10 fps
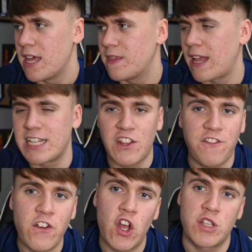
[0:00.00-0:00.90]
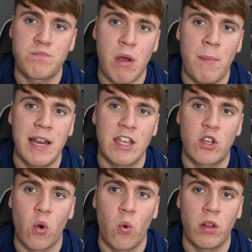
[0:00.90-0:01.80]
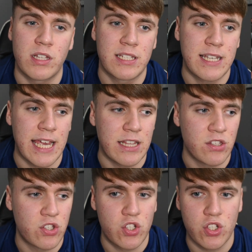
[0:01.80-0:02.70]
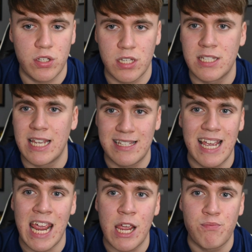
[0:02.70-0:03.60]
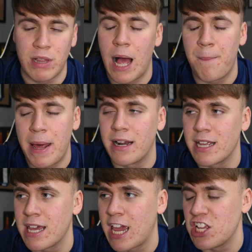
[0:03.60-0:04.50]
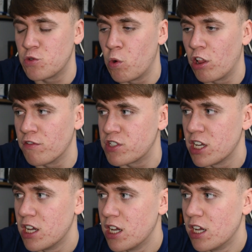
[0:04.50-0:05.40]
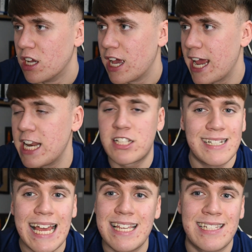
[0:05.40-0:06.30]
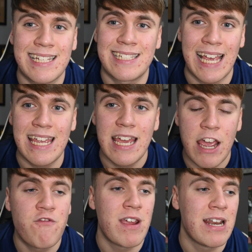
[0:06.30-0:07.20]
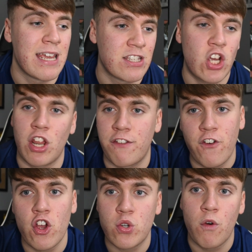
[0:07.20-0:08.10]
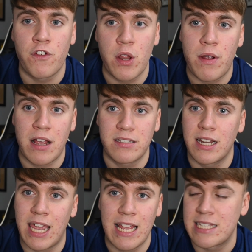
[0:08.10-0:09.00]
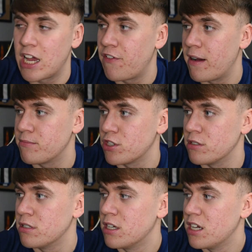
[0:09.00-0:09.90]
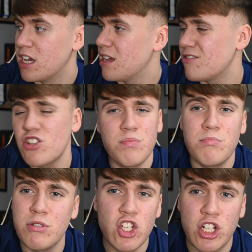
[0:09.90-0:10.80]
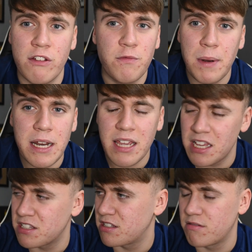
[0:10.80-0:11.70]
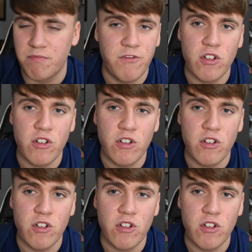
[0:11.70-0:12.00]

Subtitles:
that's his first Premier League goal since April, that penalty against Wolves. And it's nice to see, it really is. He got his first goal for Newcastle against Southampton. Just loves playing against the